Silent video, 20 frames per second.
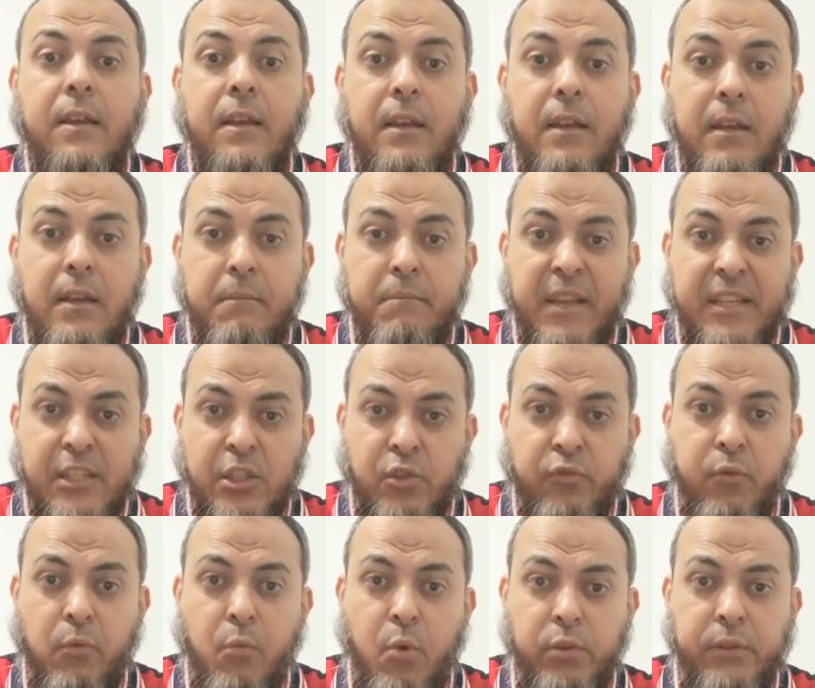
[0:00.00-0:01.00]
uh,
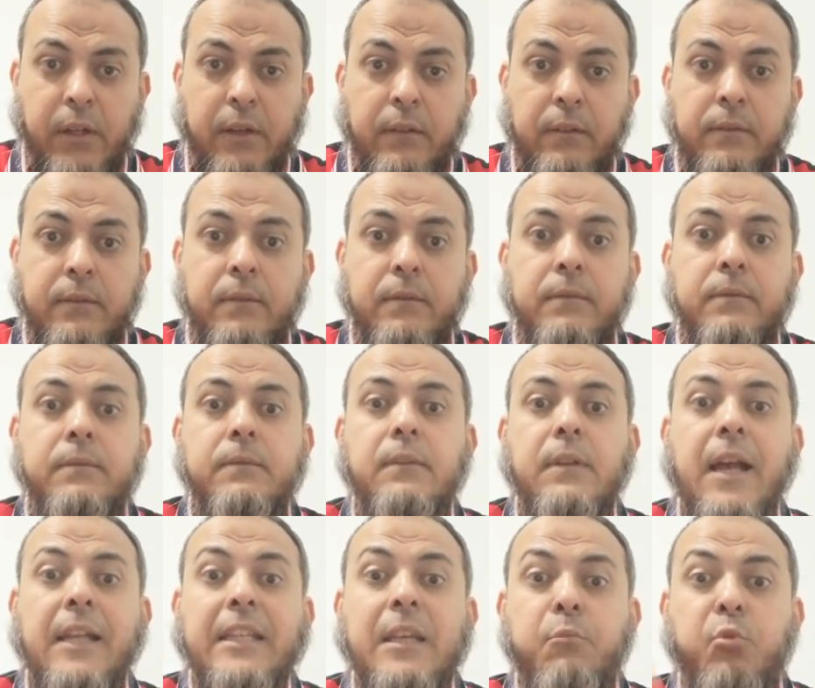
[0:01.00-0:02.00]
Message from Water,
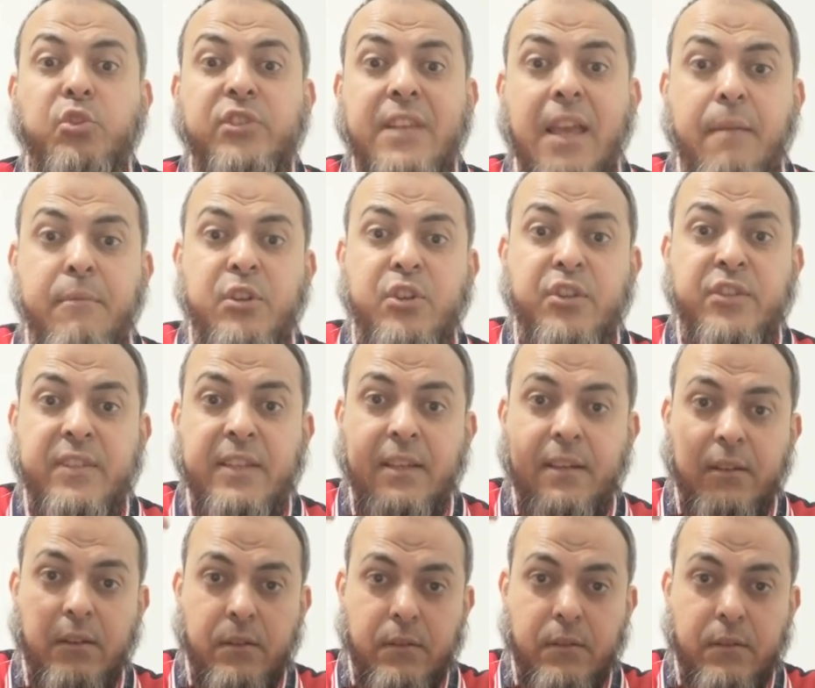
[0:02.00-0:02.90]
and he put the images